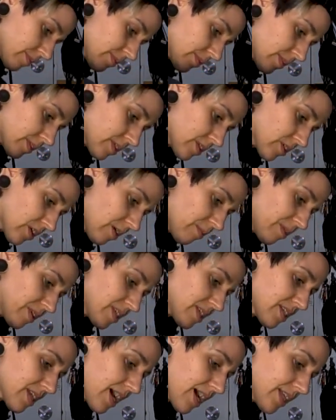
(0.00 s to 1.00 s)
And scrape the
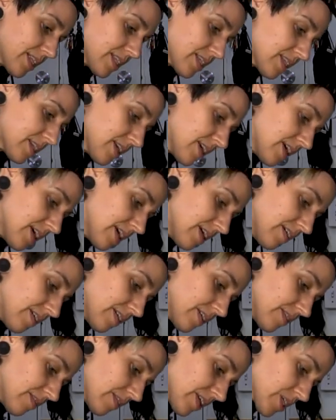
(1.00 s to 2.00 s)
sides.
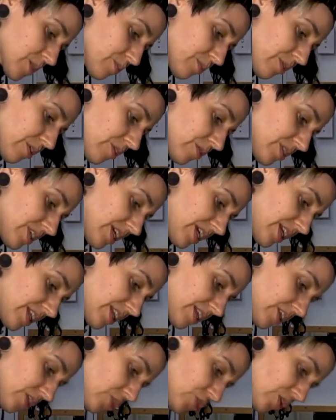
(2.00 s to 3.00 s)
It has
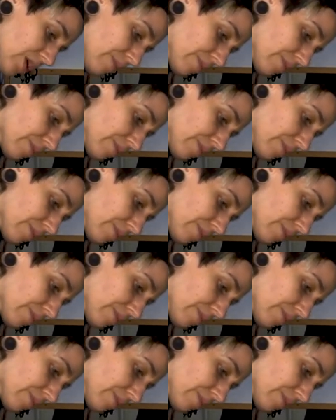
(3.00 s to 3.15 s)
protein, dry